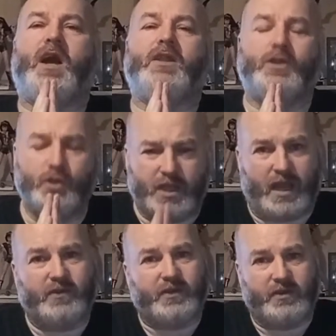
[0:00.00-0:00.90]
and look
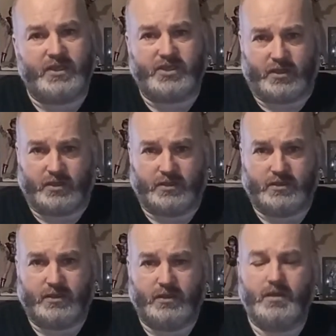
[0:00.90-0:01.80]
after each other.
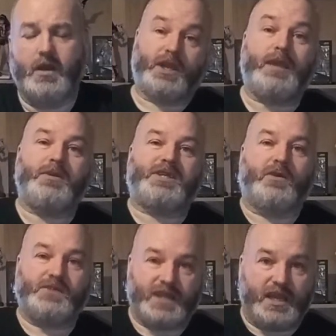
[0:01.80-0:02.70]
So keep
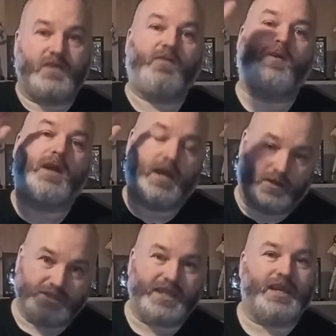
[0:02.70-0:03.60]
yourself safe, and
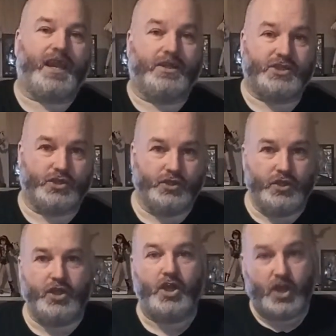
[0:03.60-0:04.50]
I'll see you again
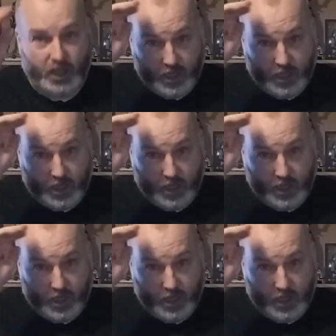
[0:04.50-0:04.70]
soon.